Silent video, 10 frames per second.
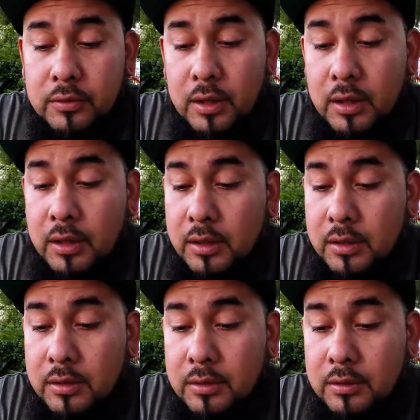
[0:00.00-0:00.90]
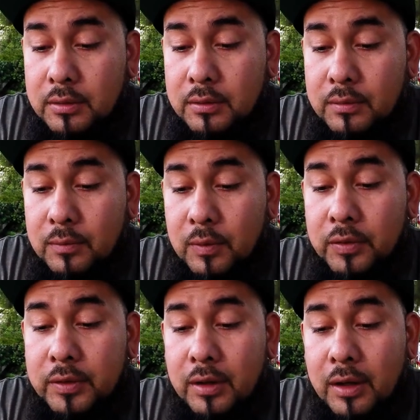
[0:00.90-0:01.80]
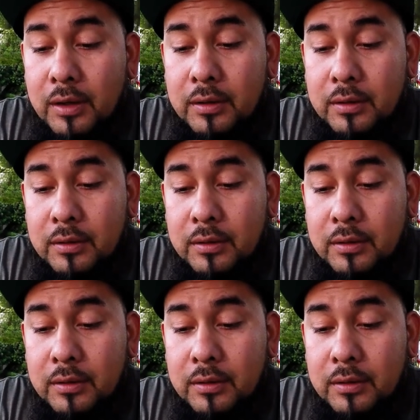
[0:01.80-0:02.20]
And we learned a lot,